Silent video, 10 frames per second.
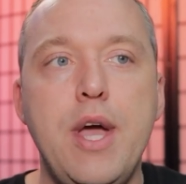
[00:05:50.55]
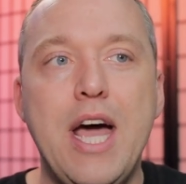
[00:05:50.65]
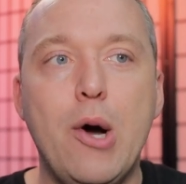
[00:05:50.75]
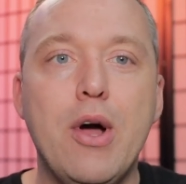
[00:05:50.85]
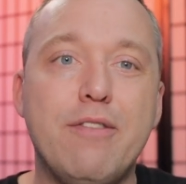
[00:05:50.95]

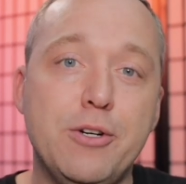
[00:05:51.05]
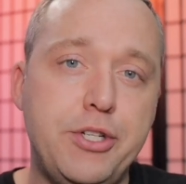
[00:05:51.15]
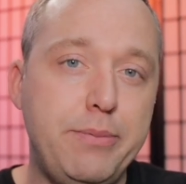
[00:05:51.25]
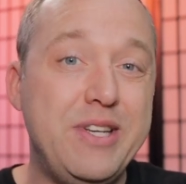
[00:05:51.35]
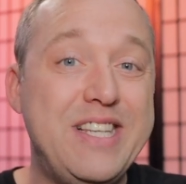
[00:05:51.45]
However,
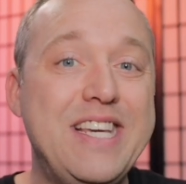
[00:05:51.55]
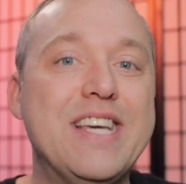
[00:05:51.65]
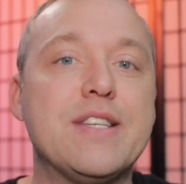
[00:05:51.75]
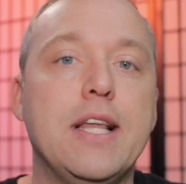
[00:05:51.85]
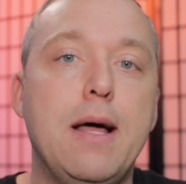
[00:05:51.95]

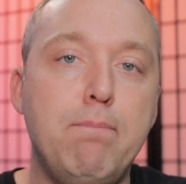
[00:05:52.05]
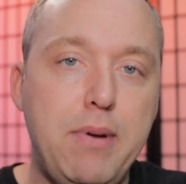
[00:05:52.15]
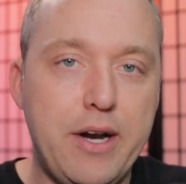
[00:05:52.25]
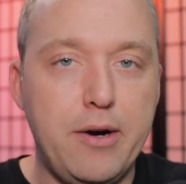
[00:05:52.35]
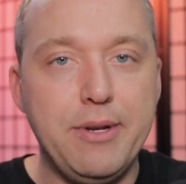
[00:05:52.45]
GPT is a lot
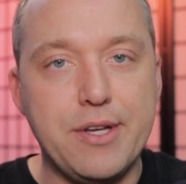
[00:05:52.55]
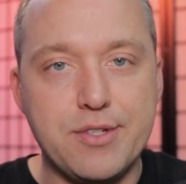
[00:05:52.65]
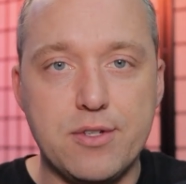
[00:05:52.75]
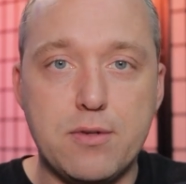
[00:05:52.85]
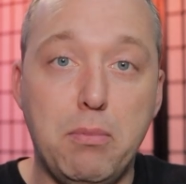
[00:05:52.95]
better
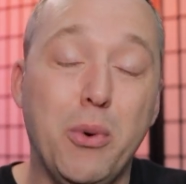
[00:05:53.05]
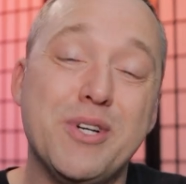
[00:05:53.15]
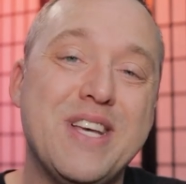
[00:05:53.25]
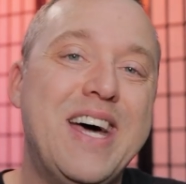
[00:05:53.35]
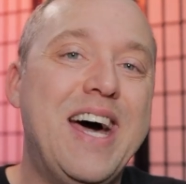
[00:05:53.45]
because it
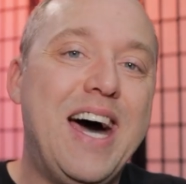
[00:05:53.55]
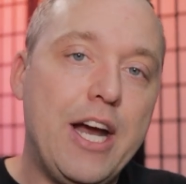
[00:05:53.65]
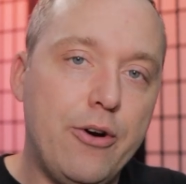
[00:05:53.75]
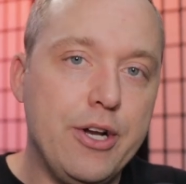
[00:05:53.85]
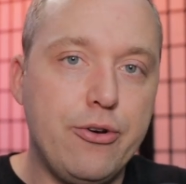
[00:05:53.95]
supports
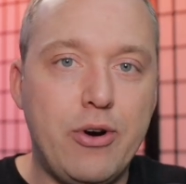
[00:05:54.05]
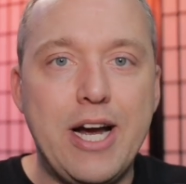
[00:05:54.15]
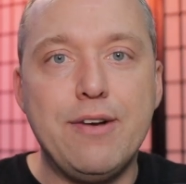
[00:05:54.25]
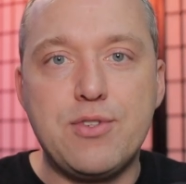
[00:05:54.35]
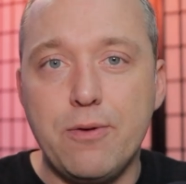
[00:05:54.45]
higher end
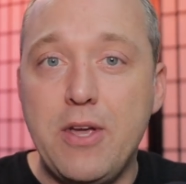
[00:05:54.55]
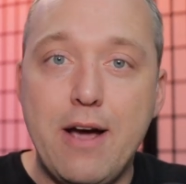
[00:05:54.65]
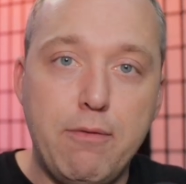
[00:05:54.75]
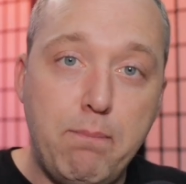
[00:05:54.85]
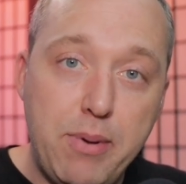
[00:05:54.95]
drives. So if you
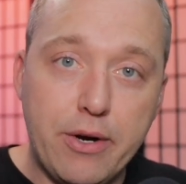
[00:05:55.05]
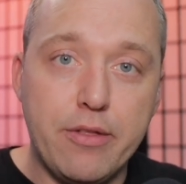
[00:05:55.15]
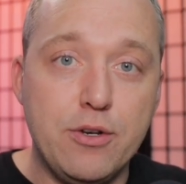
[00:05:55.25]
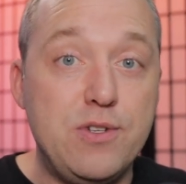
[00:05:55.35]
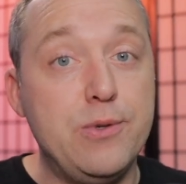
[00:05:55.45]
have bigger
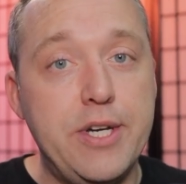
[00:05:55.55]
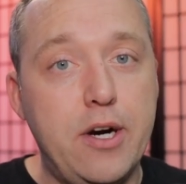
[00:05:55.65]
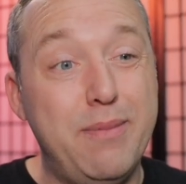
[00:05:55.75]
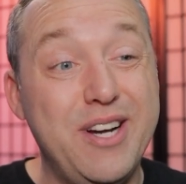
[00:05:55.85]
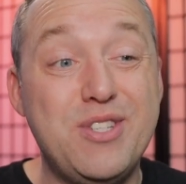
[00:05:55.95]
than two
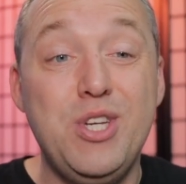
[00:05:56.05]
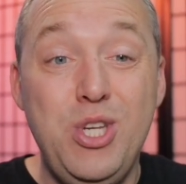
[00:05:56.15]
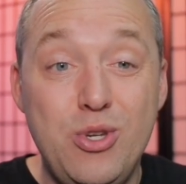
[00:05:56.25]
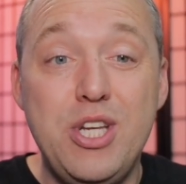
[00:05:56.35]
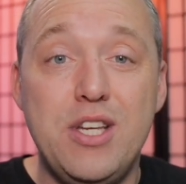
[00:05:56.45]
terabytes,
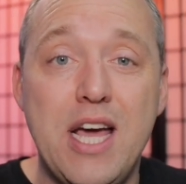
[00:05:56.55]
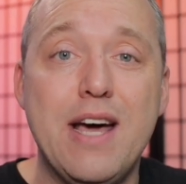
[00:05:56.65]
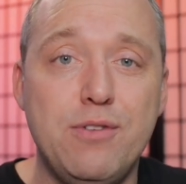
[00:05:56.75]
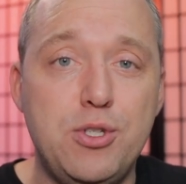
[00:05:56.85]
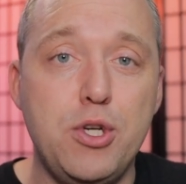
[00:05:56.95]
you need to
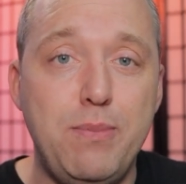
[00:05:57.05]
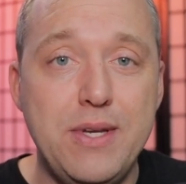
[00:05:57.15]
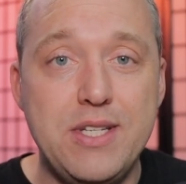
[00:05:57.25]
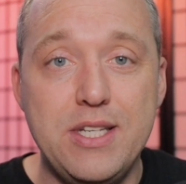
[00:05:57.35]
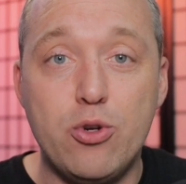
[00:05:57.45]
have a
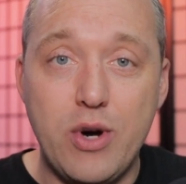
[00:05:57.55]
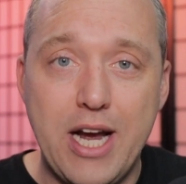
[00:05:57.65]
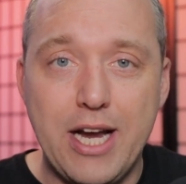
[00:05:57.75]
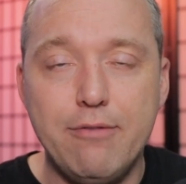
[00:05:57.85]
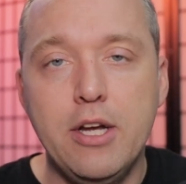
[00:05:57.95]
GPT
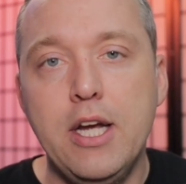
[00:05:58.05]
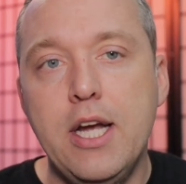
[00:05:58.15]
drive.